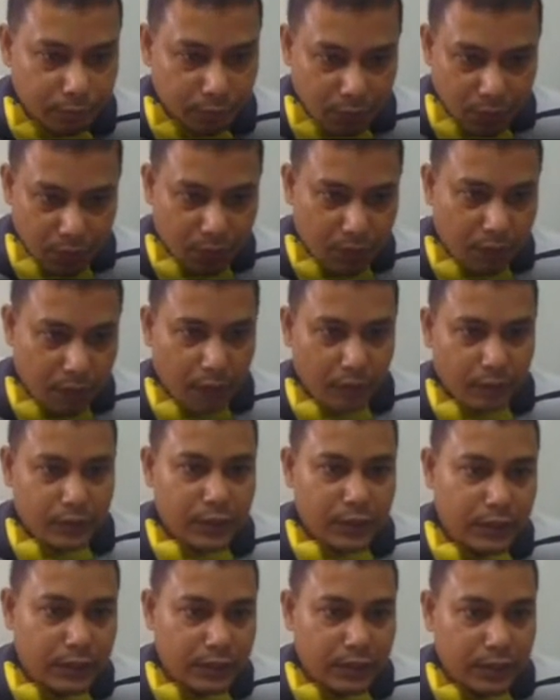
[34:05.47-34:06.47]
Now
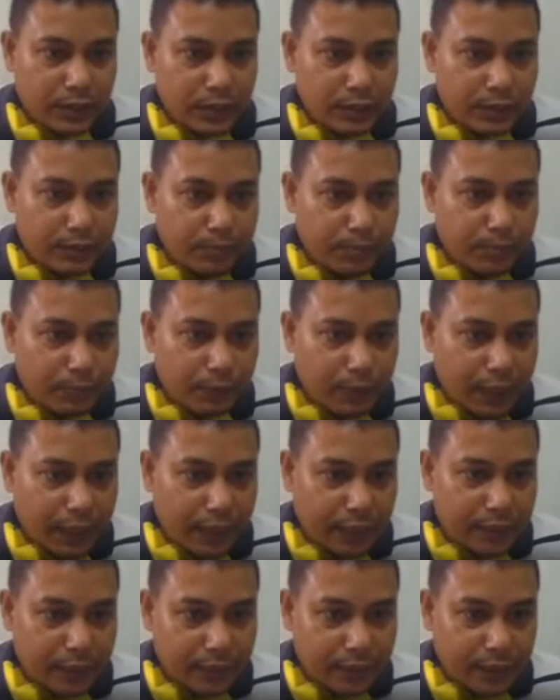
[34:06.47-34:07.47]
since this
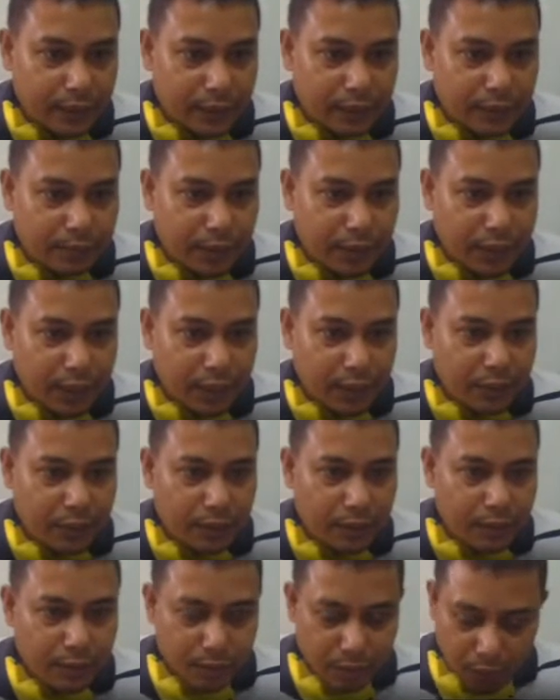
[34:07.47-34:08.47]
cases has begun,
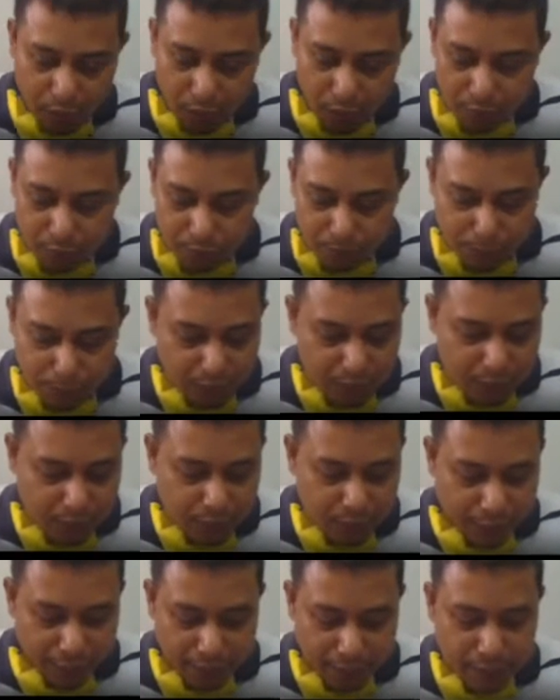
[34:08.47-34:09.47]
so I must
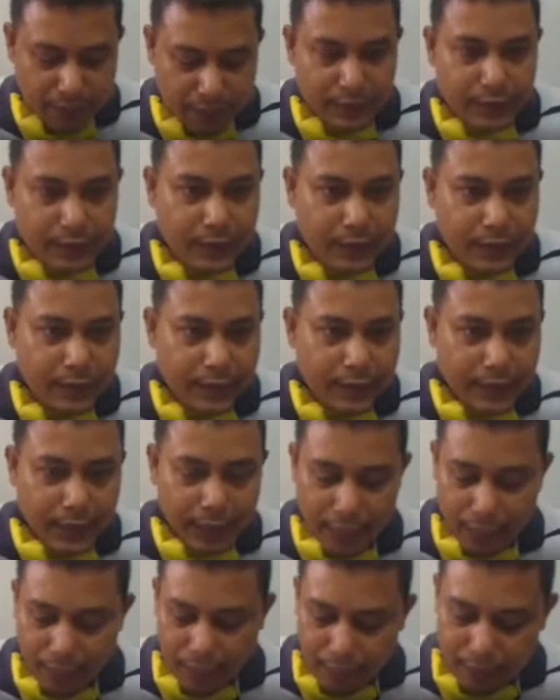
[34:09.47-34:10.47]
end it,
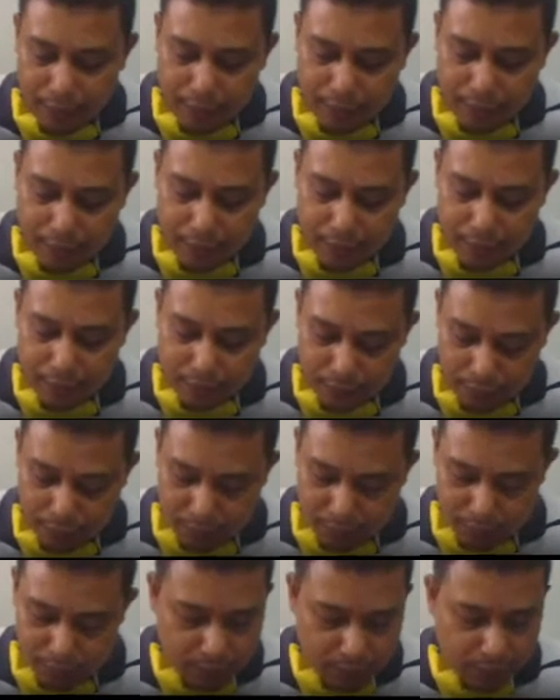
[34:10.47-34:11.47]
and
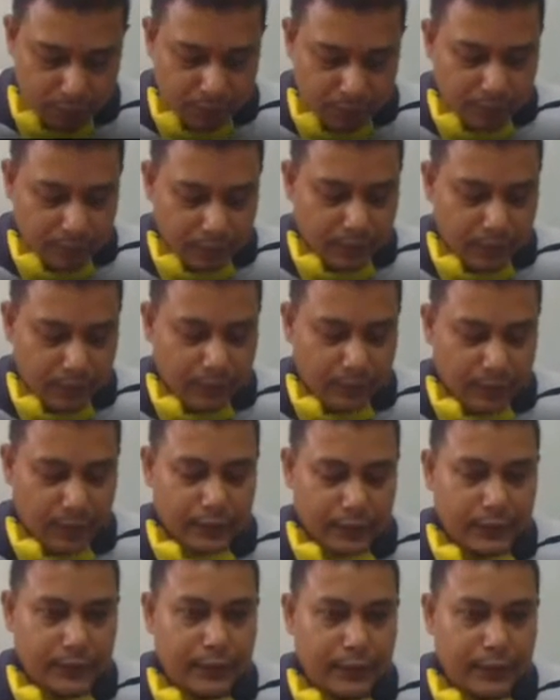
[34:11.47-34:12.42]
cases.